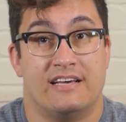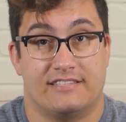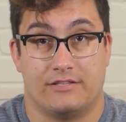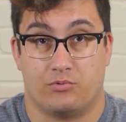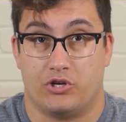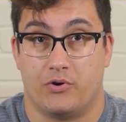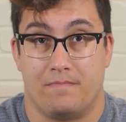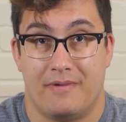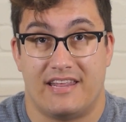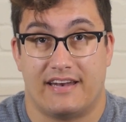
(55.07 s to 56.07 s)
Since we're
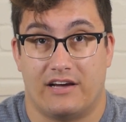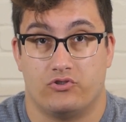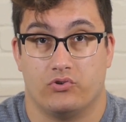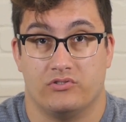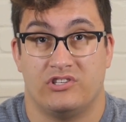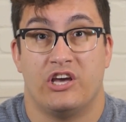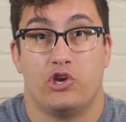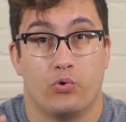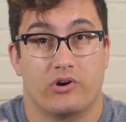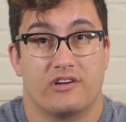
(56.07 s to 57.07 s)
doing median households,
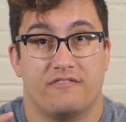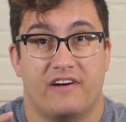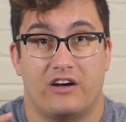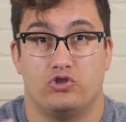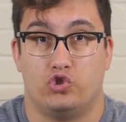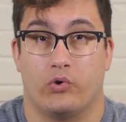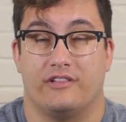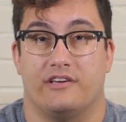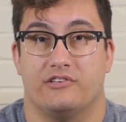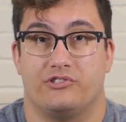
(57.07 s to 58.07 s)
you are going to file
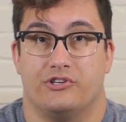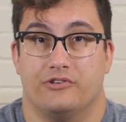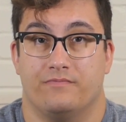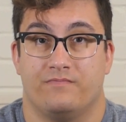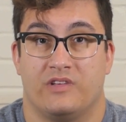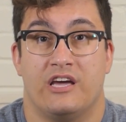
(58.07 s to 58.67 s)
jointly as two.